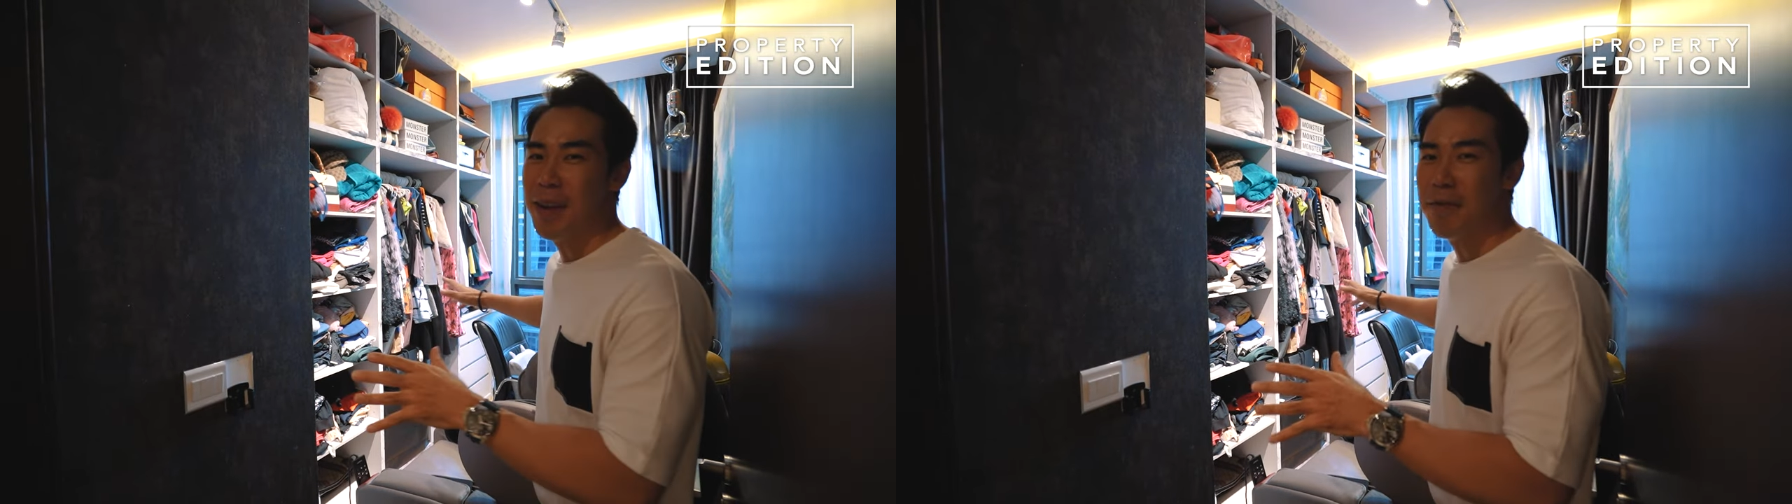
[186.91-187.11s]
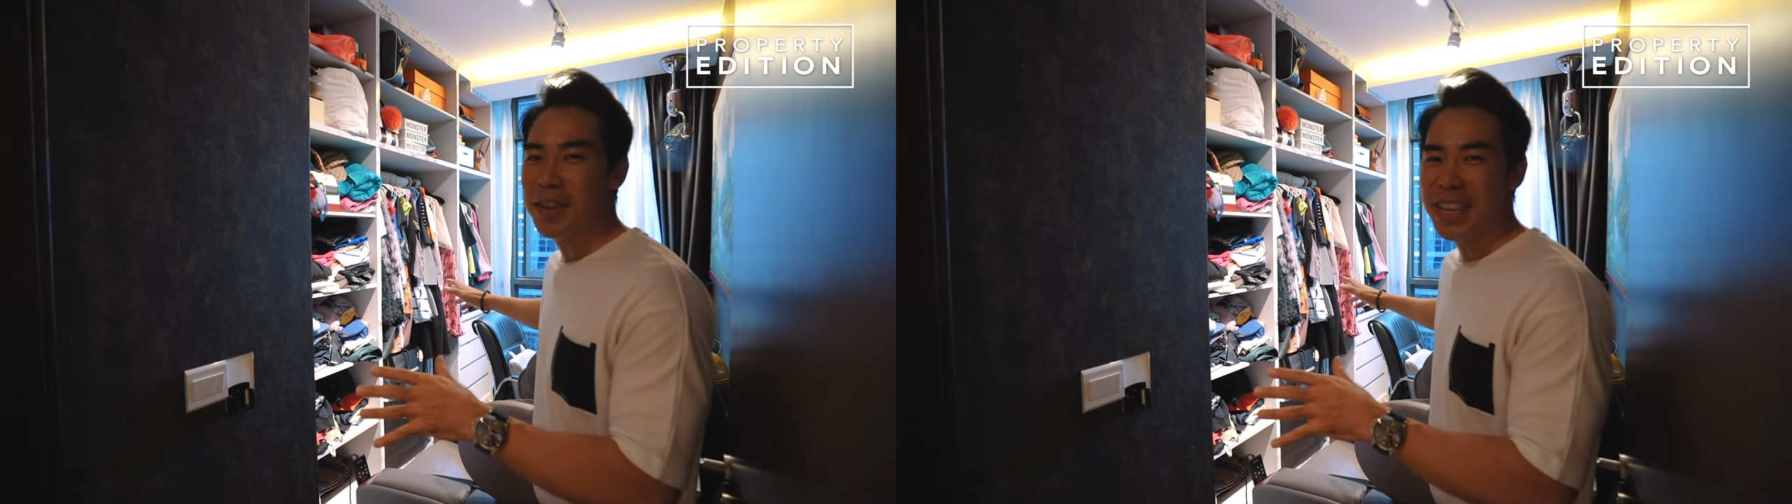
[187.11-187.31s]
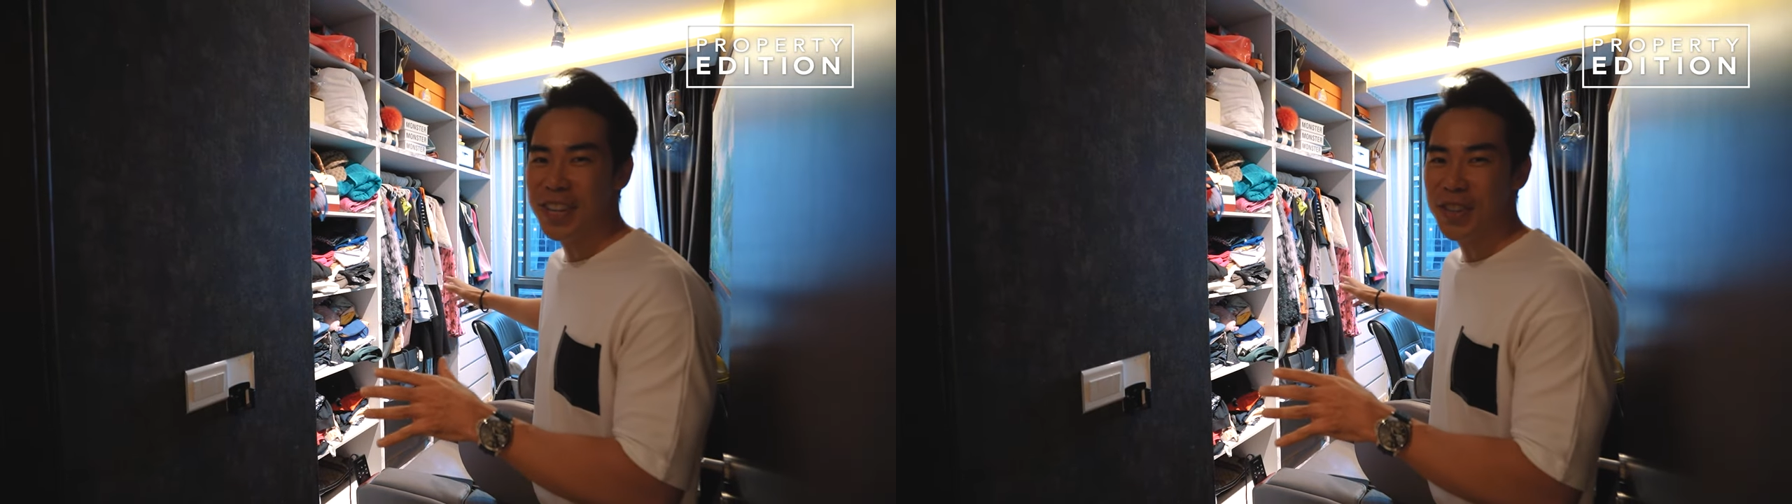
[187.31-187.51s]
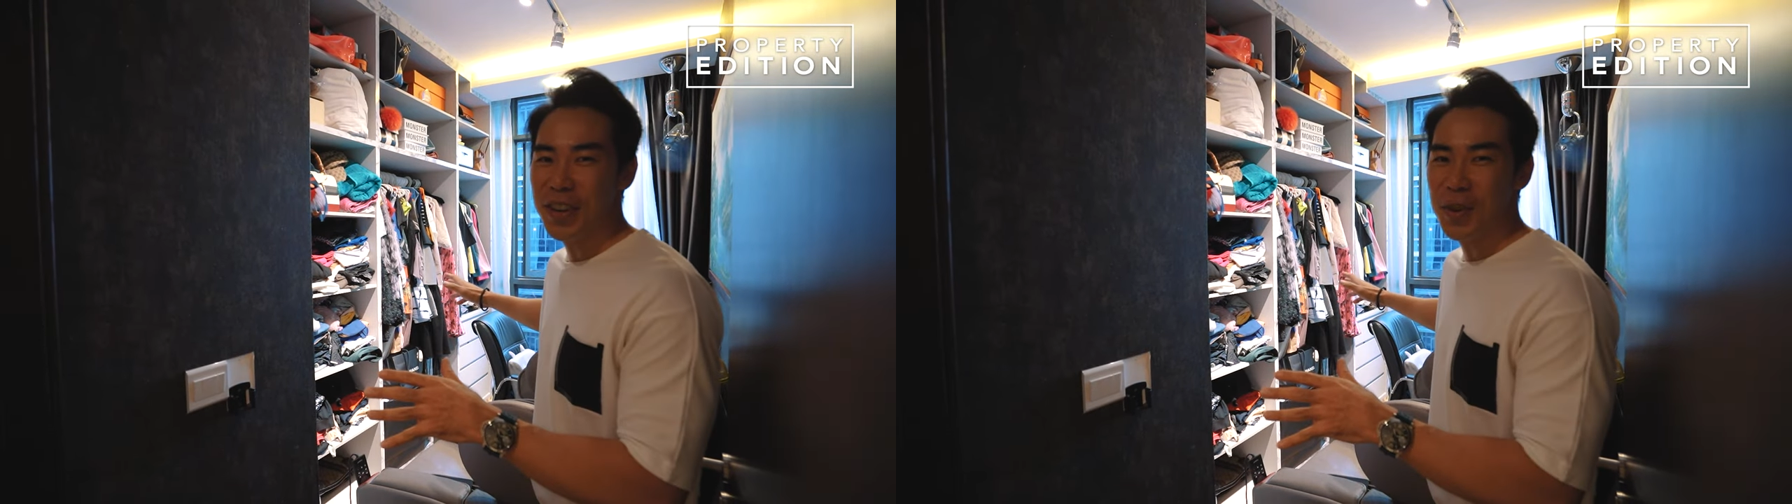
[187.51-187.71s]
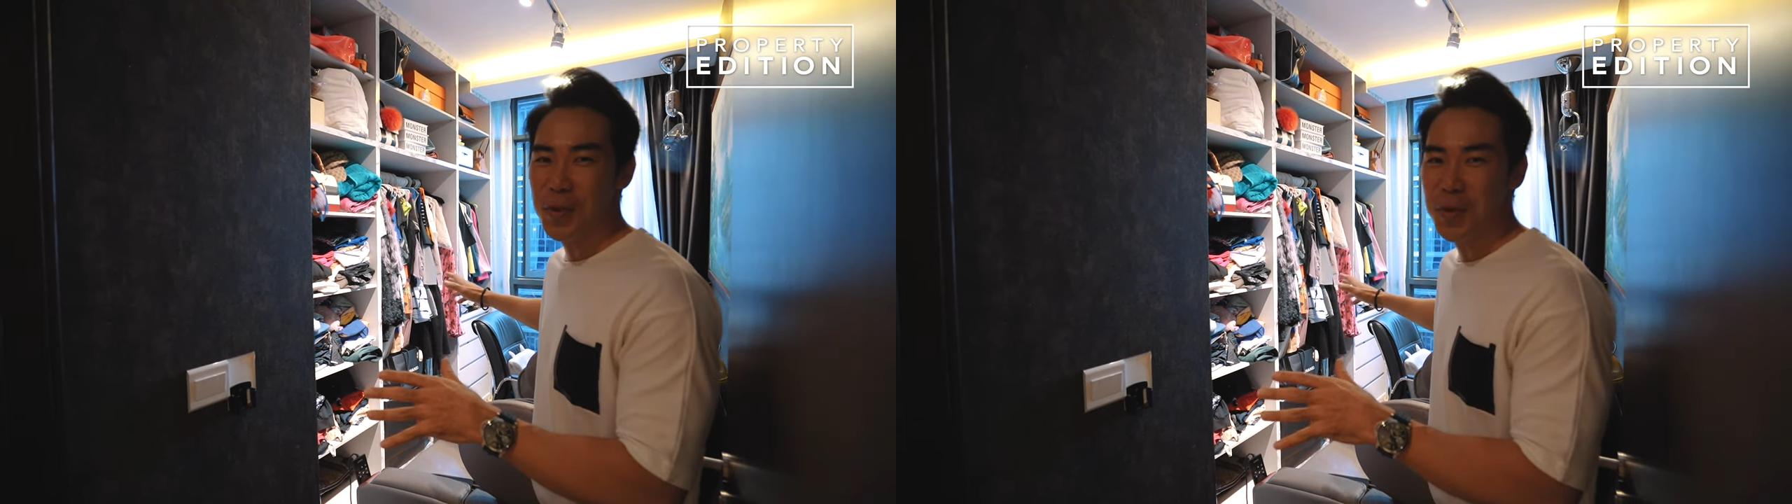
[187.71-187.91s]
every inch
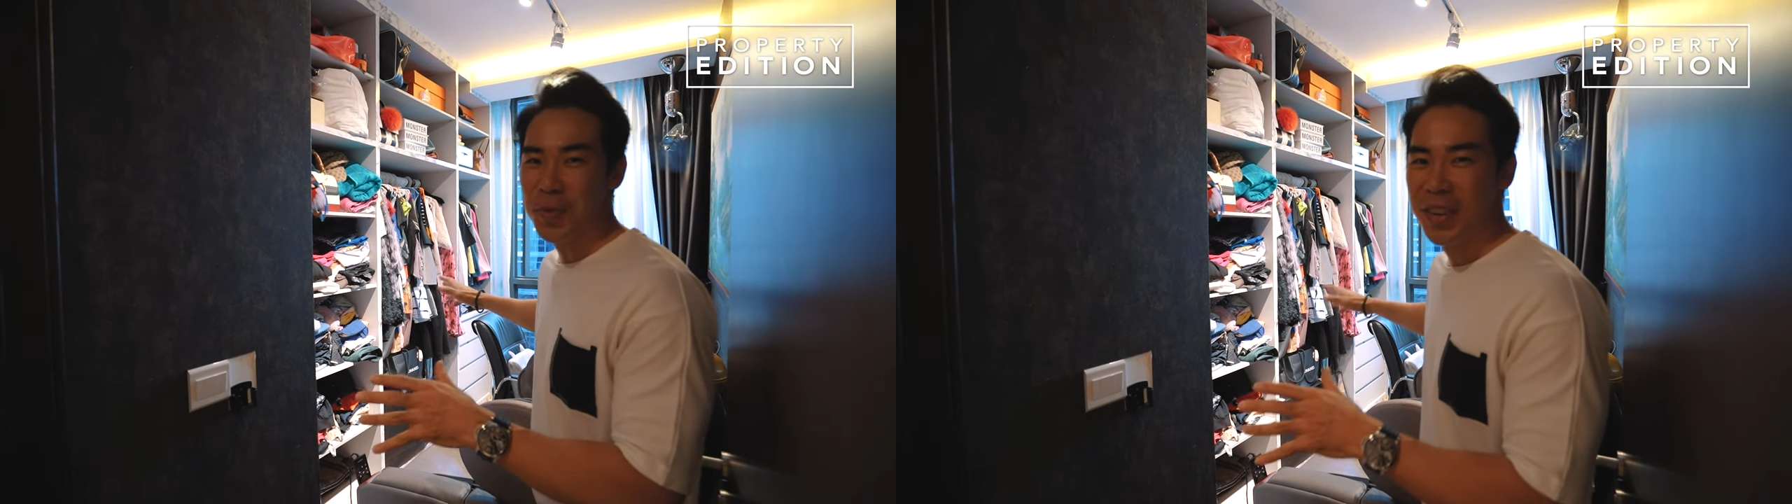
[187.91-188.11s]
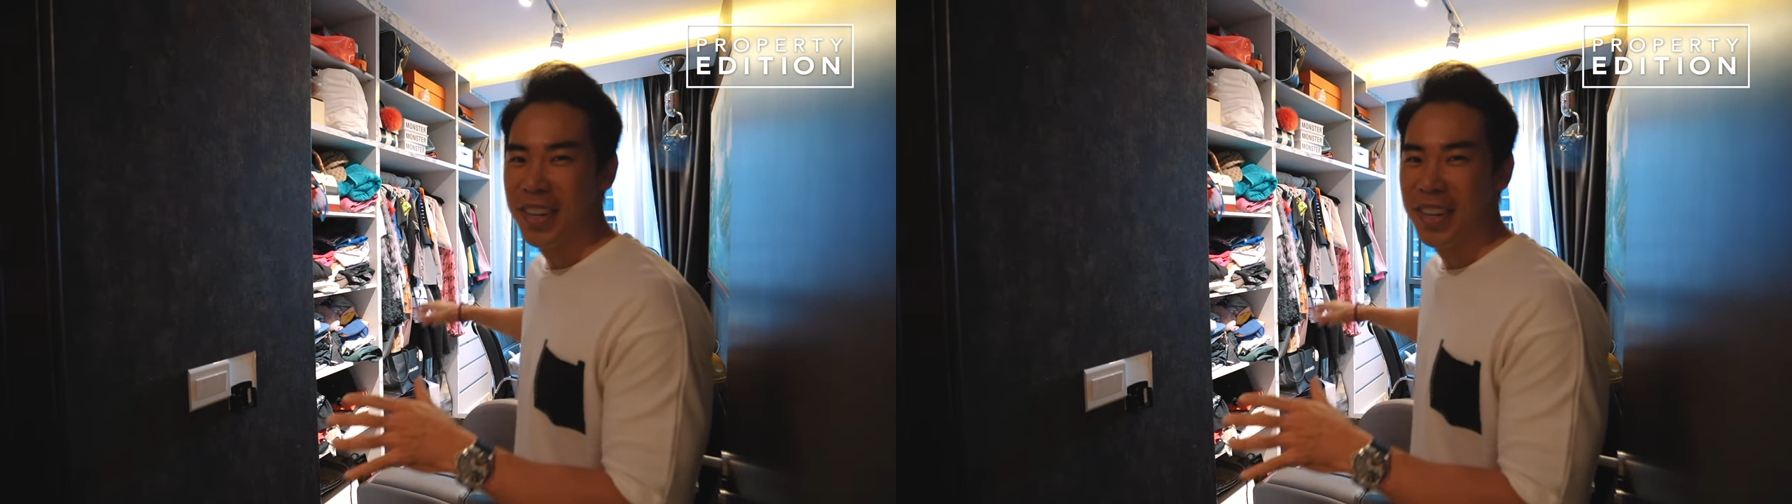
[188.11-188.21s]
of the room.